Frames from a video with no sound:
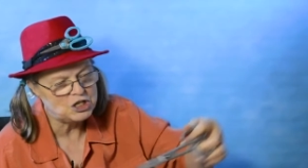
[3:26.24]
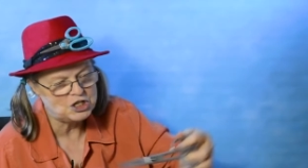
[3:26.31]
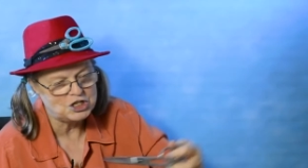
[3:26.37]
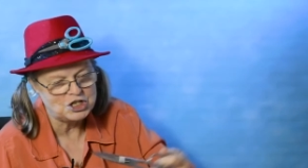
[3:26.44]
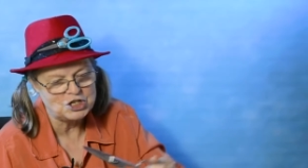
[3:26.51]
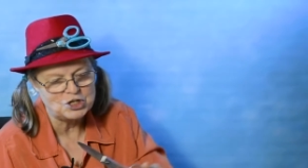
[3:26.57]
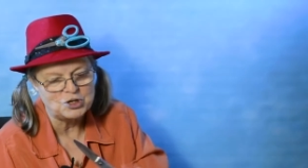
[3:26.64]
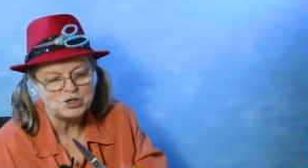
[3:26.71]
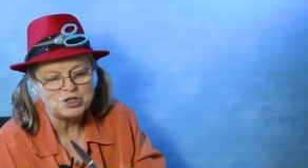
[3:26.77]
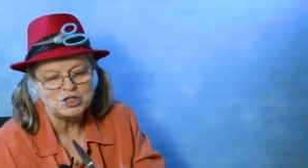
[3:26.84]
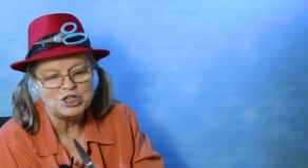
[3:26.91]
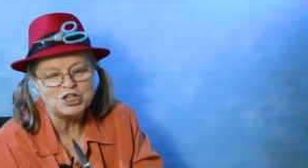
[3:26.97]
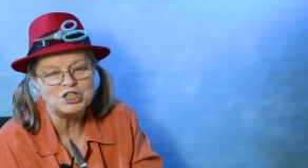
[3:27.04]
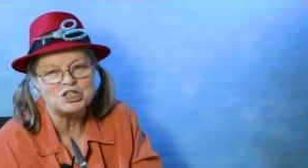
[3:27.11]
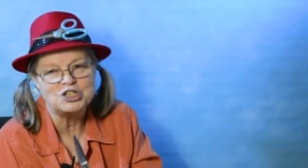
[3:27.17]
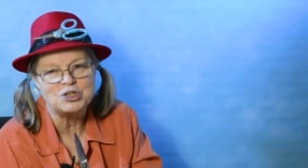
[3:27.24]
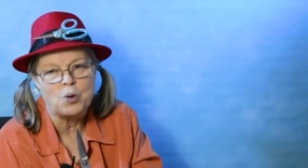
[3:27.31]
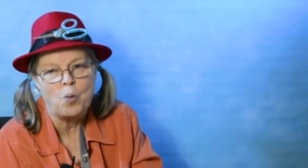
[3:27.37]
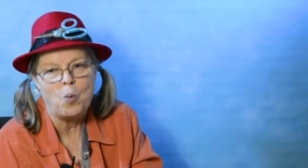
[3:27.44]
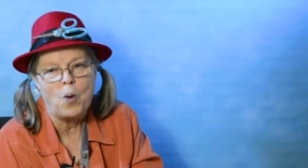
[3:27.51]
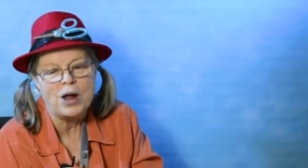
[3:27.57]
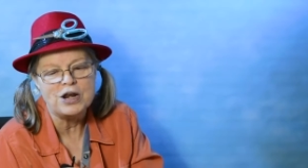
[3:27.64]
scissors. This is a
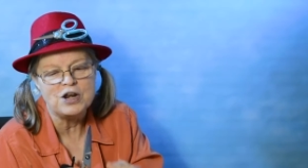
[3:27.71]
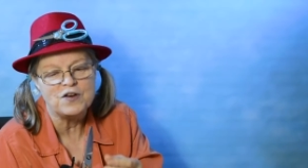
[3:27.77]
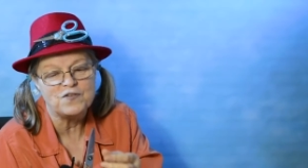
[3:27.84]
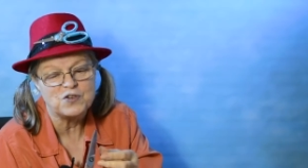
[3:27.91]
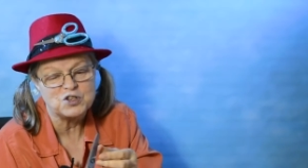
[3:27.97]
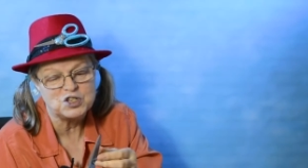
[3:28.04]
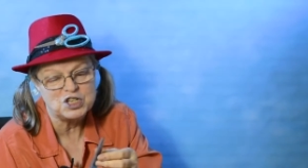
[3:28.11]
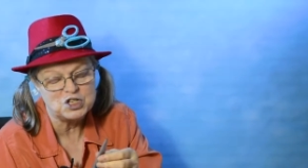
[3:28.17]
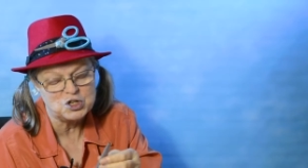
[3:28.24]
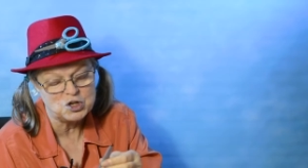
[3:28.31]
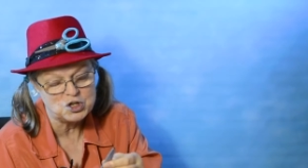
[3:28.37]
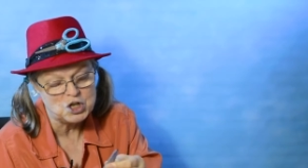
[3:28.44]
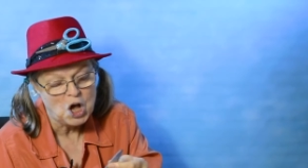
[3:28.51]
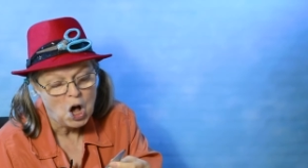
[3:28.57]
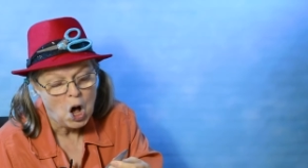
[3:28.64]
wonderful scissors.